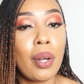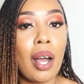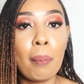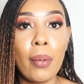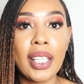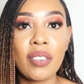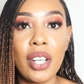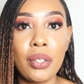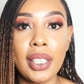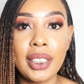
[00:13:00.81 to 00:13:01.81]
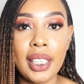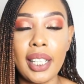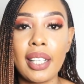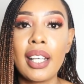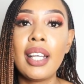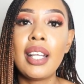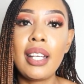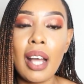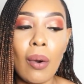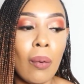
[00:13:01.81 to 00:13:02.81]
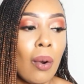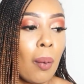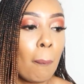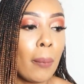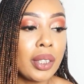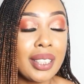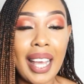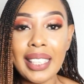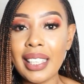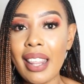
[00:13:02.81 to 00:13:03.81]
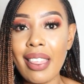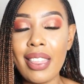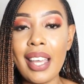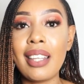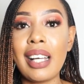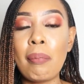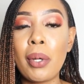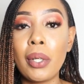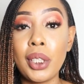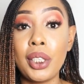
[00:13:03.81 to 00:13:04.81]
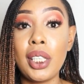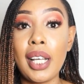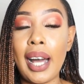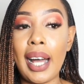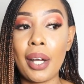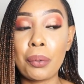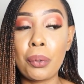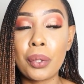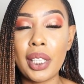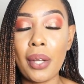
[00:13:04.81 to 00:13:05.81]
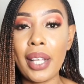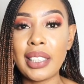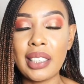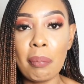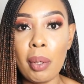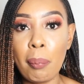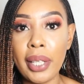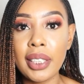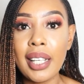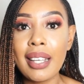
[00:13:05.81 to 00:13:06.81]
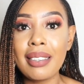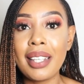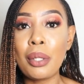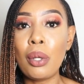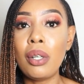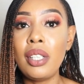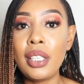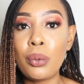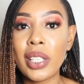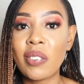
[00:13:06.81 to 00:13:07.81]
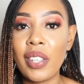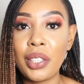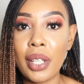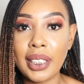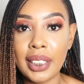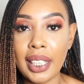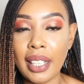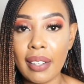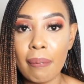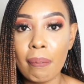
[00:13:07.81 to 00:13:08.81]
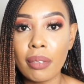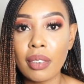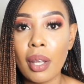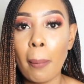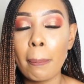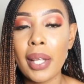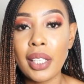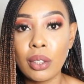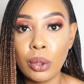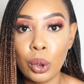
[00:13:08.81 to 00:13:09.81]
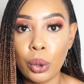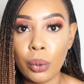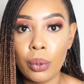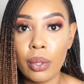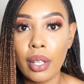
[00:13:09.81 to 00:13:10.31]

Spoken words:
help to exfoliate your skin. Now, most guys think that because you're using glutathione as a supplement, you don't need to exfoliate your skin. That is not true.